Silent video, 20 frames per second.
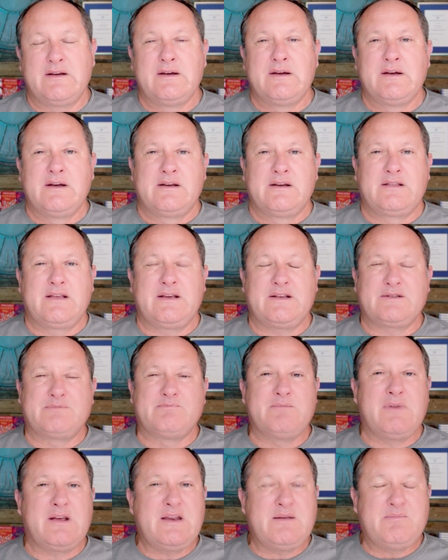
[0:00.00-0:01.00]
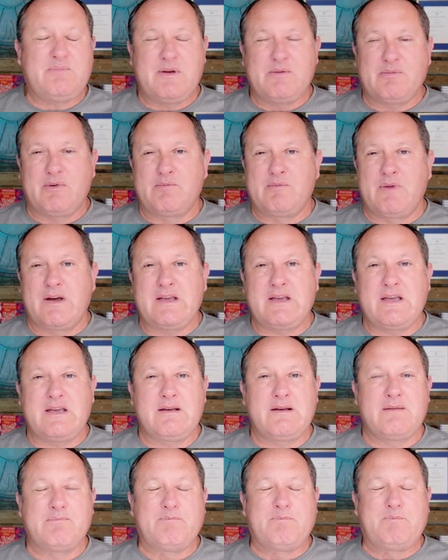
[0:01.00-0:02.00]
There's many people
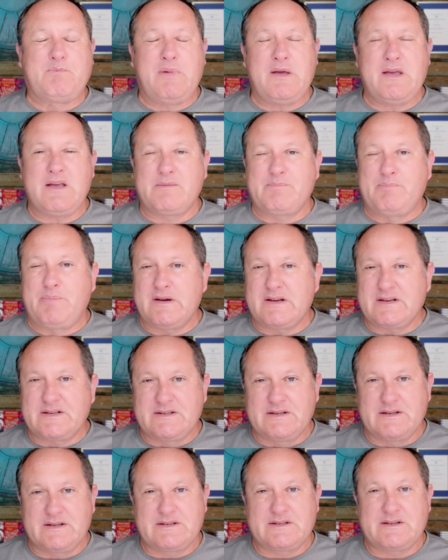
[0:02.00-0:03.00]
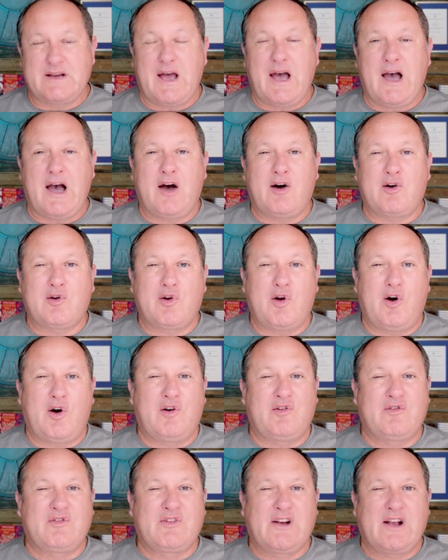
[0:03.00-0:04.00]
making big business out
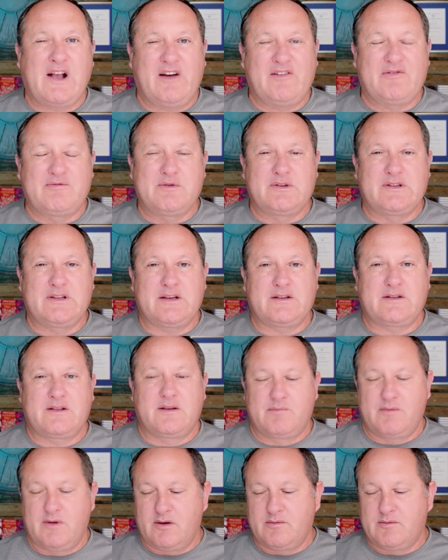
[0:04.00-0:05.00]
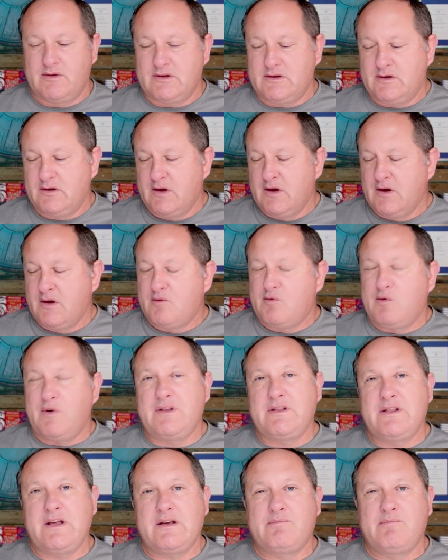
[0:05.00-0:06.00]
of government at the moment, when
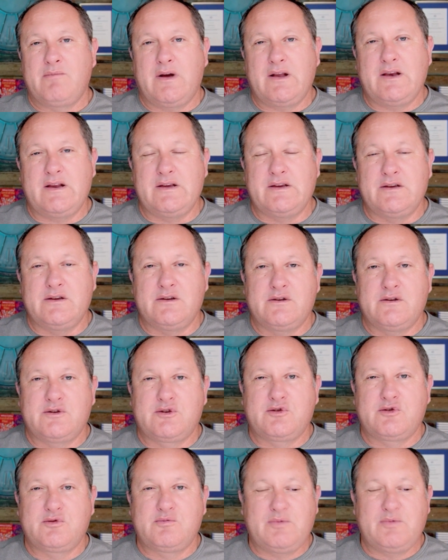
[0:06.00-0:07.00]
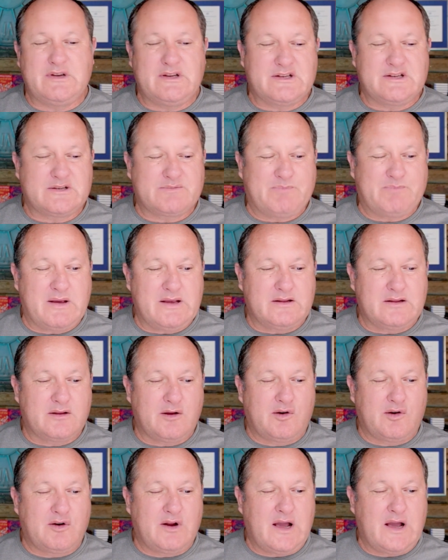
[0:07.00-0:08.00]
that money should be spent
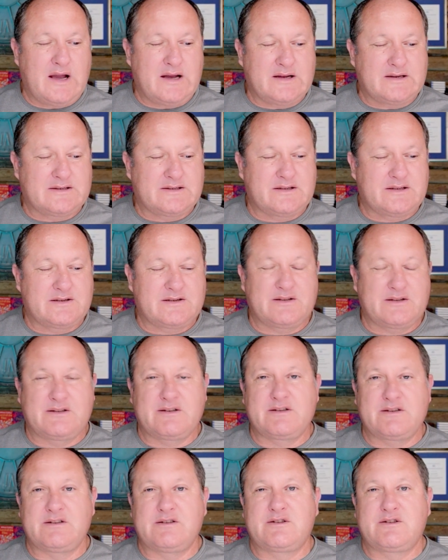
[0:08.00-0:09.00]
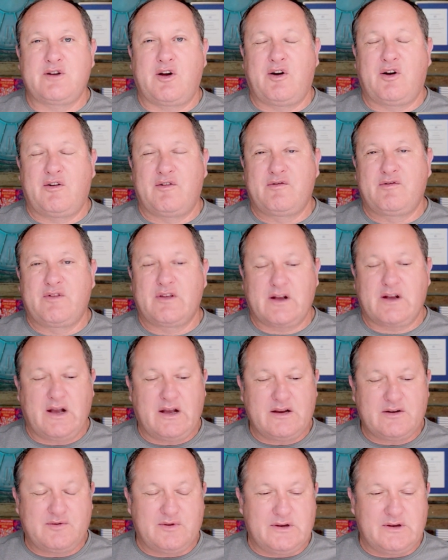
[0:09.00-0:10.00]
on us, the citizens of the
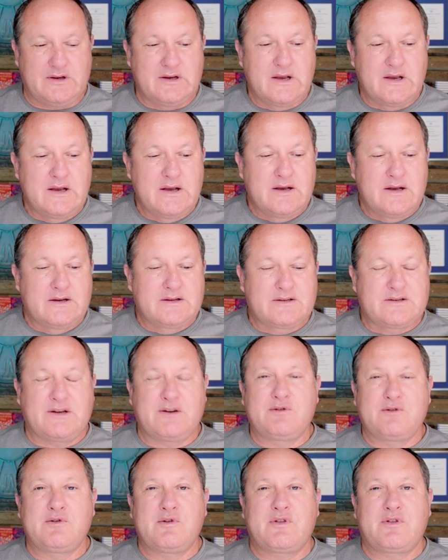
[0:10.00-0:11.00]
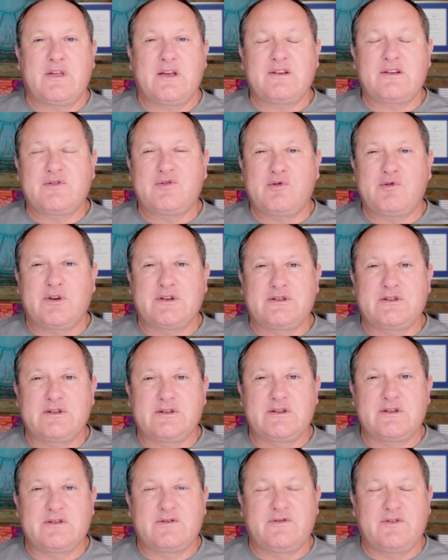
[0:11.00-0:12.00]
country. So thanks for watching
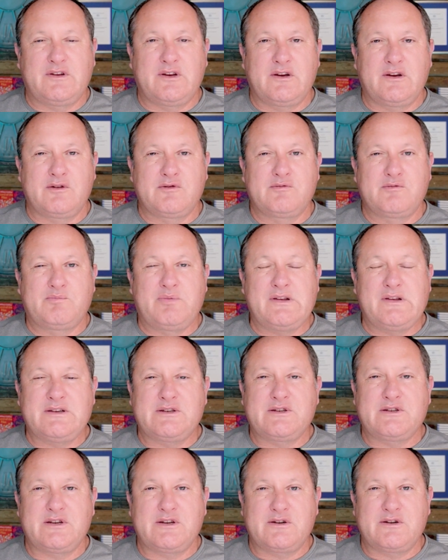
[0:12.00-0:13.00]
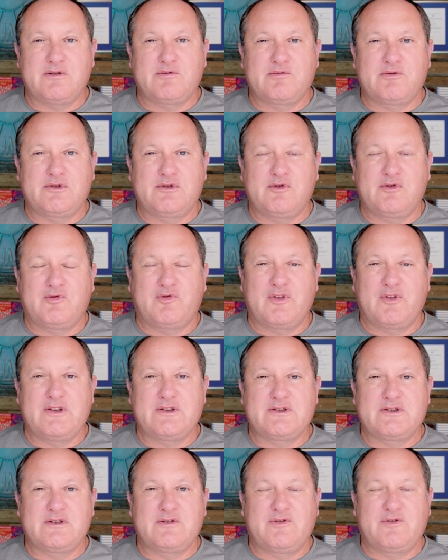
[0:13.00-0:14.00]
this video. Please share it with your friends
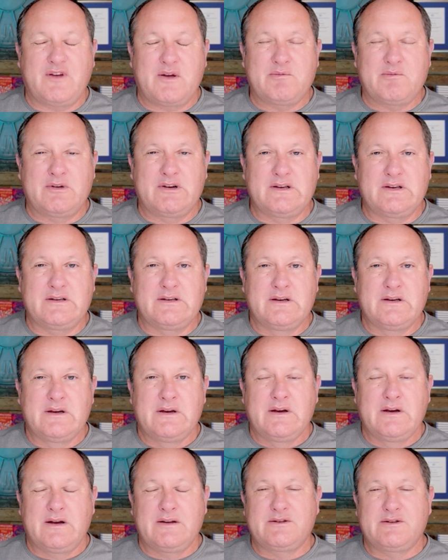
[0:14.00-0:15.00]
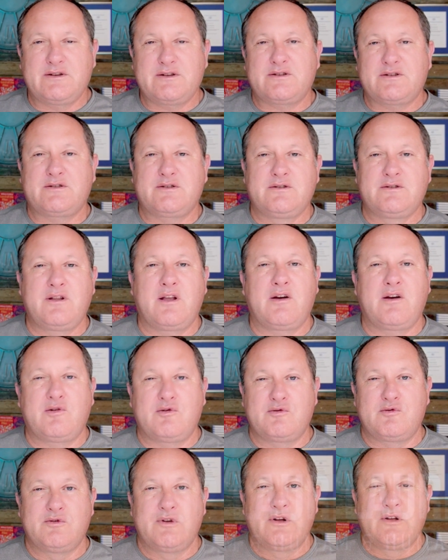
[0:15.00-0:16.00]
and family, and just
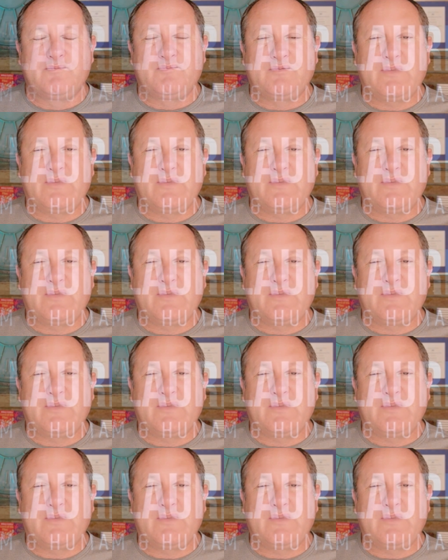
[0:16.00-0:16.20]
know that